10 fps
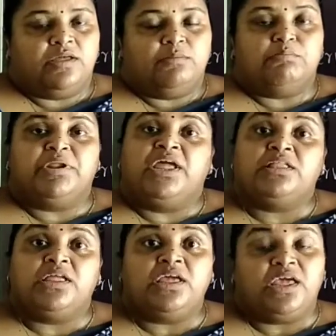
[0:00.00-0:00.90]

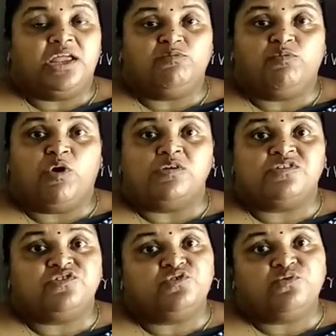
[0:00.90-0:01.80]
Breathing
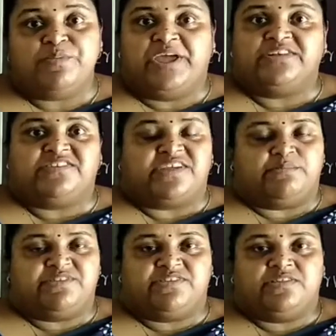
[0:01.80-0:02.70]
involves 2 main
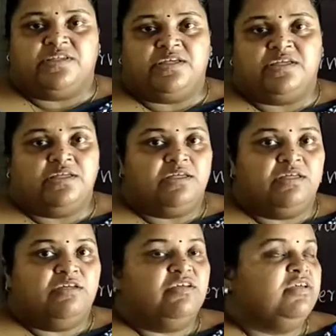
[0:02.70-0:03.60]
steps.
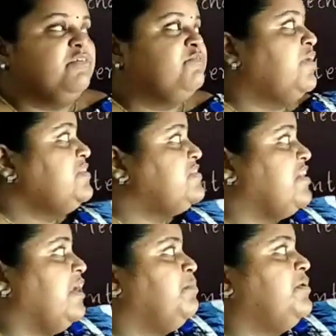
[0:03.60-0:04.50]
First
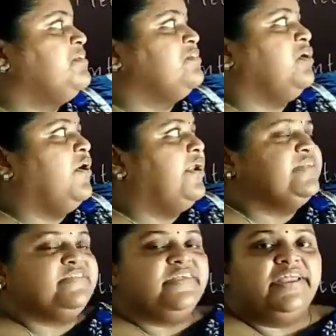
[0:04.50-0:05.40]
step, it is known
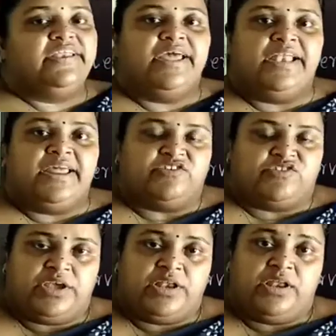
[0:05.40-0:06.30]
as
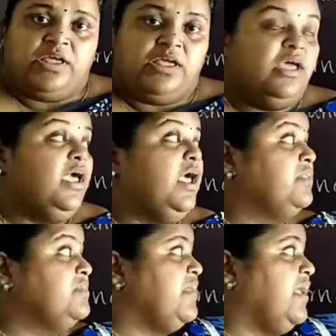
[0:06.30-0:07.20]
inhalation, and
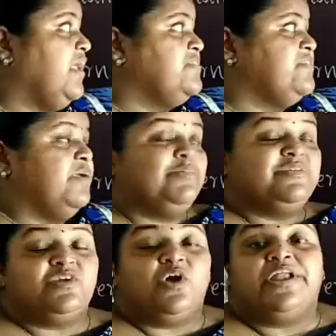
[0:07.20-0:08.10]
the second step
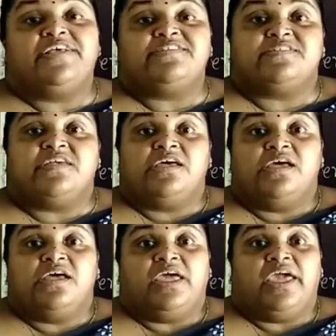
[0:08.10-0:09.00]
is known as
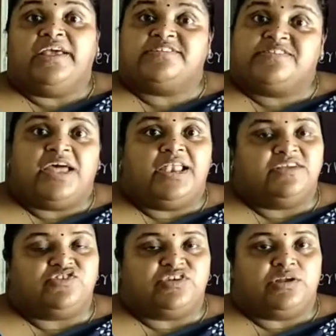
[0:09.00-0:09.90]

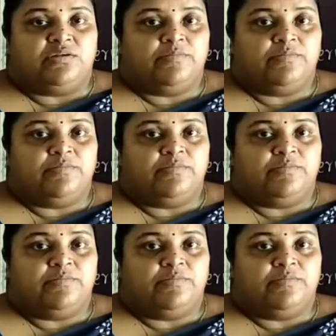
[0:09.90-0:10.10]
exhalation.